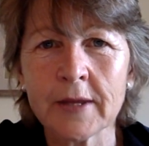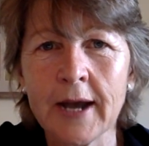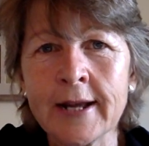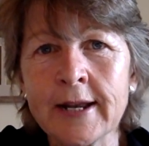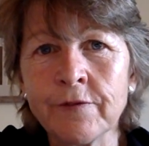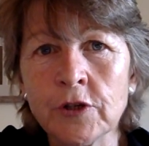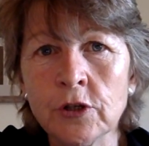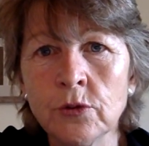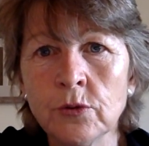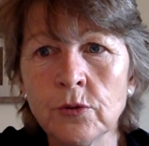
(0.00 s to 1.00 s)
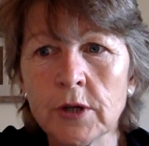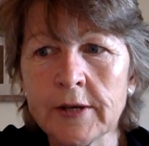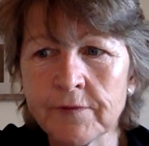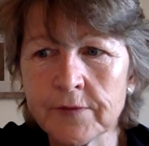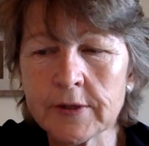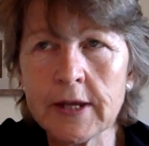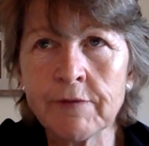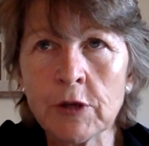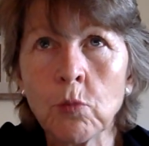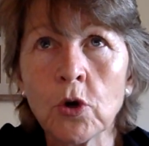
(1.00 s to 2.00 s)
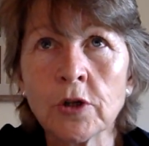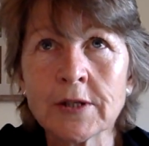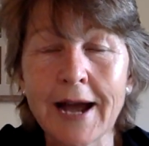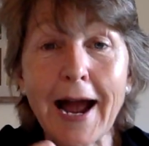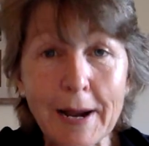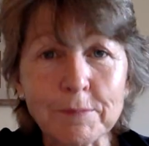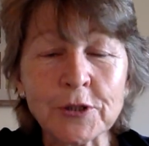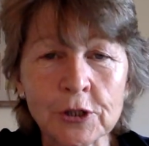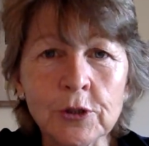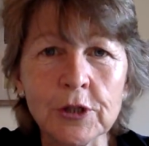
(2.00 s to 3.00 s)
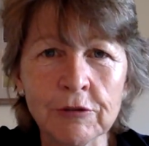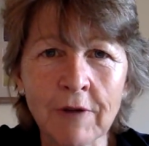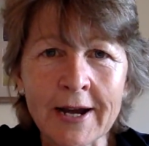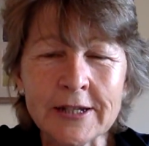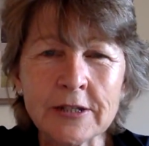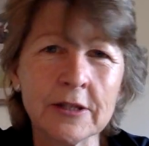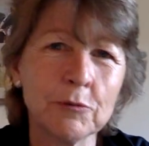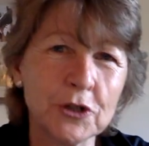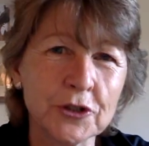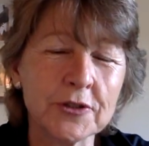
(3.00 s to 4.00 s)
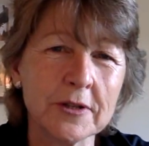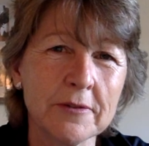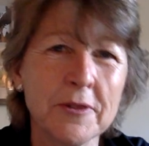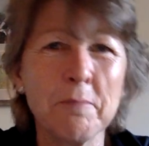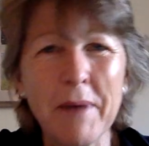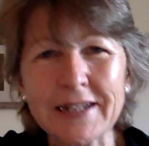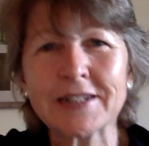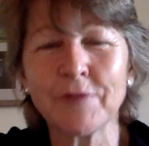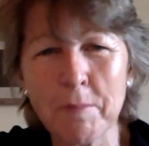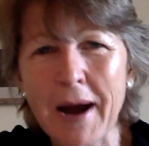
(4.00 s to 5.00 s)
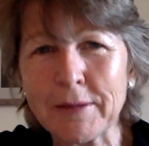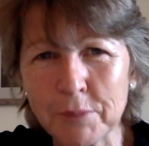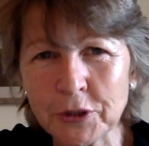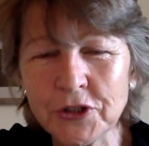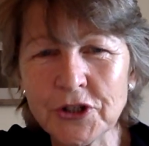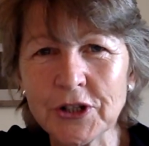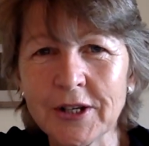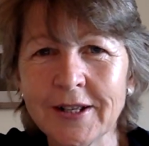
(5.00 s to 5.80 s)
And if they weren't absolutely right, they were just the best of a bad bunch,